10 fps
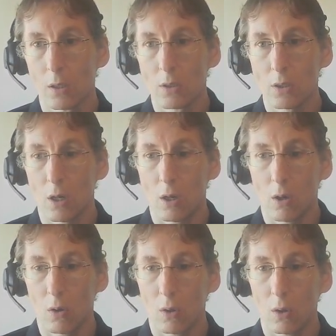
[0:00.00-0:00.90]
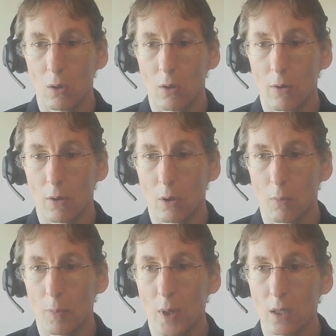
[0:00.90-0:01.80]
So
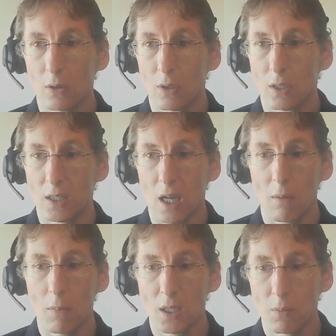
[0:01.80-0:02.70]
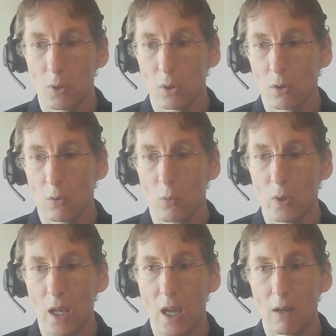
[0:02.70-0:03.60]
compared to the Steinmetz model,
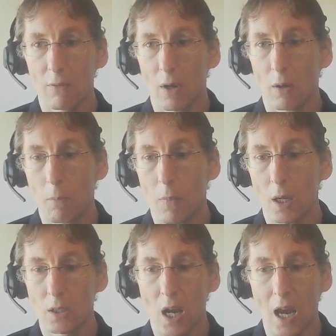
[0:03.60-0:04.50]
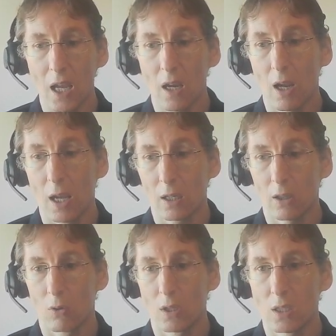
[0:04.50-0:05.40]
we have a much higher
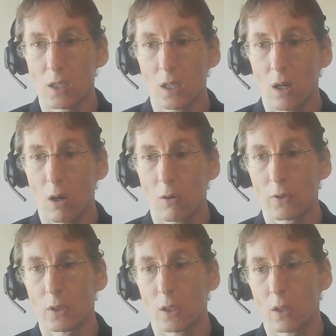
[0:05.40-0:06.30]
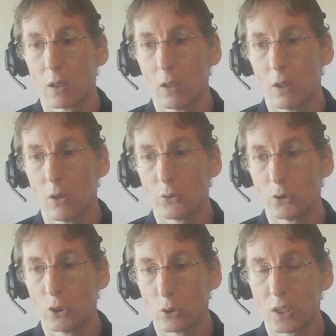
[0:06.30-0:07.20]
accuracy over the
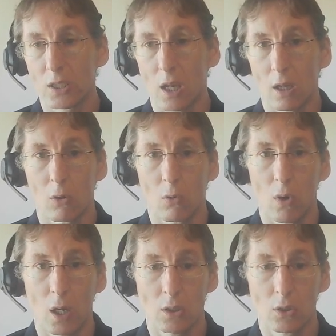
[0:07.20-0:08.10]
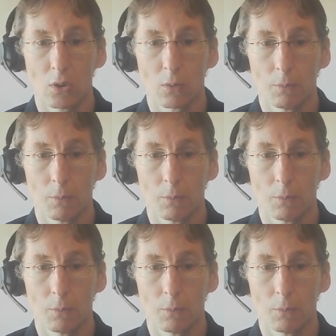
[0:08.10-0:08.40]
duty cycle range.